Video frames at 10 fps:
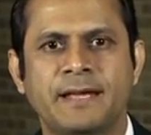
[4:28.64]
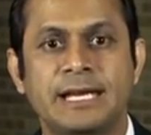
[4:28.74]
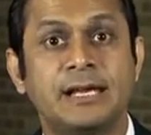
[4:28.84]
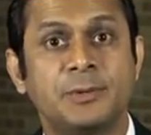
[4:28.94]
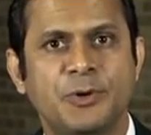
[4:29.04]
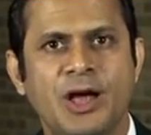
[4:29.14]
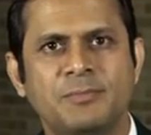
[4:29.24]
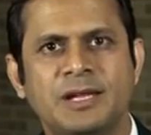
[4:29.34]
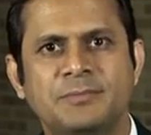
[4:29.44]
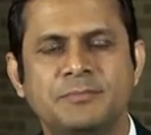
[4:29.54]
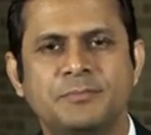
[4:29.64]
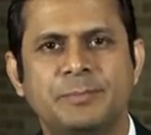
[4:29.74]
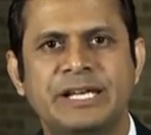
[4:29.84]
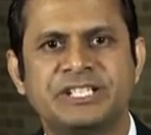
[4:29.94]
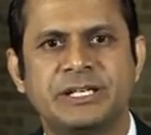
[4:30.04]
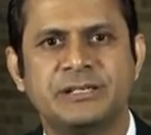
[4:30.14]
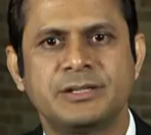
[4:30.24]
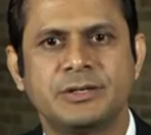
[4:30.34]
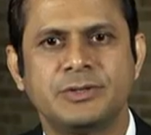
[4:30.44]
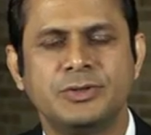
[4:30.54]
Legal problem,
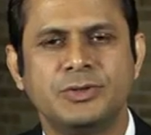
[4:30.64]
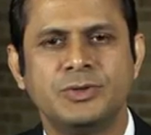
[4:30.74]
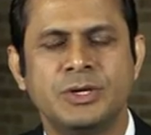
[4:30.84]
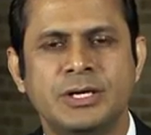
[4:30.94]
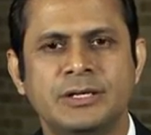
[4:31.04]
patient who